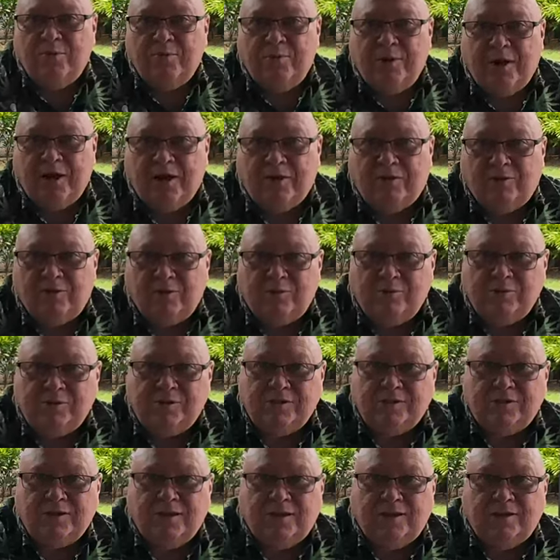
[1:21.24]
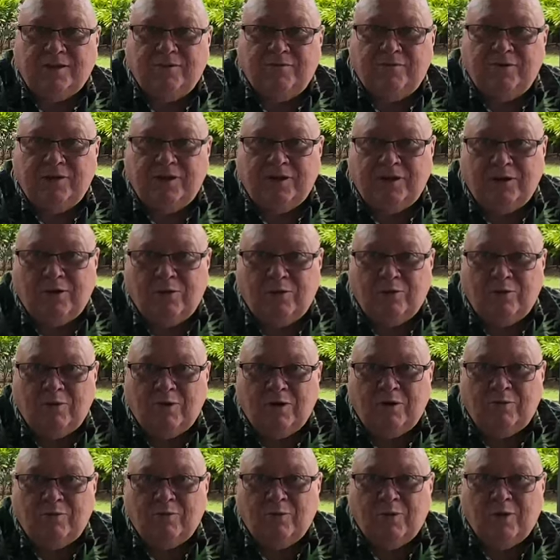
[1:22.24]
bathroom, just let the video
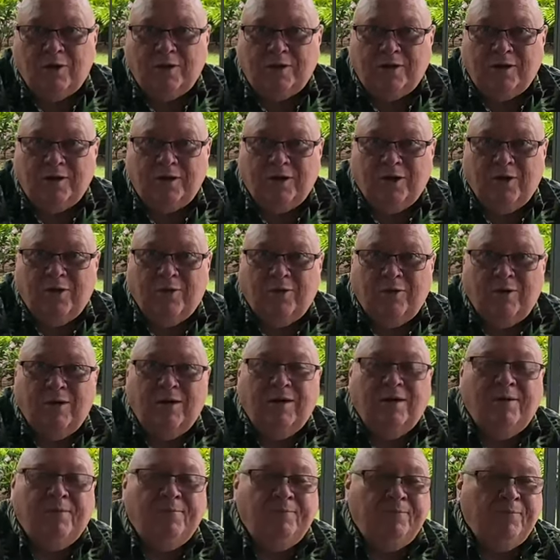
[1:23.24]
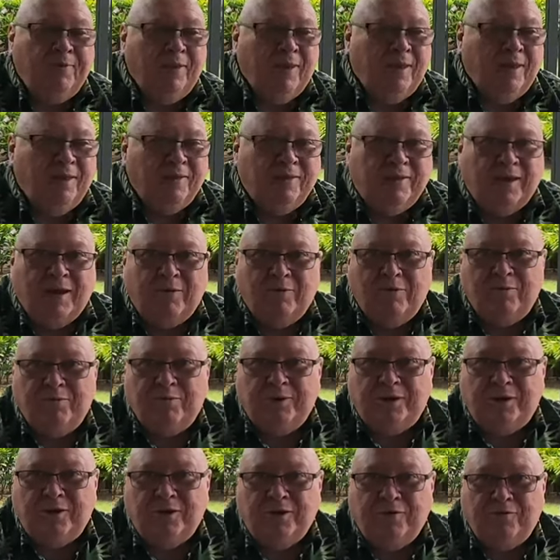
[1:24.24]
run while you go. That would
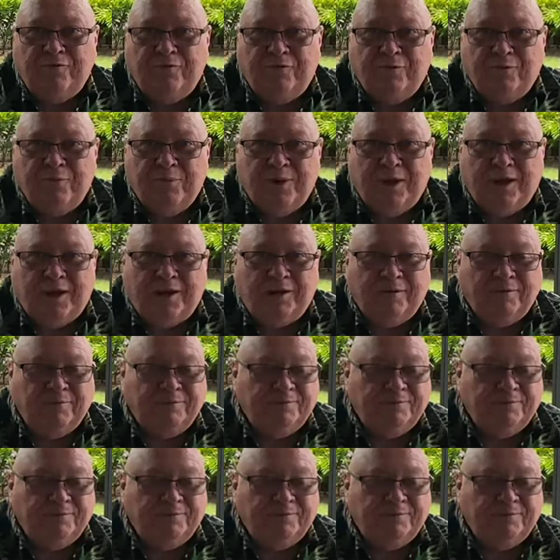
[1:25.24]
be good for me.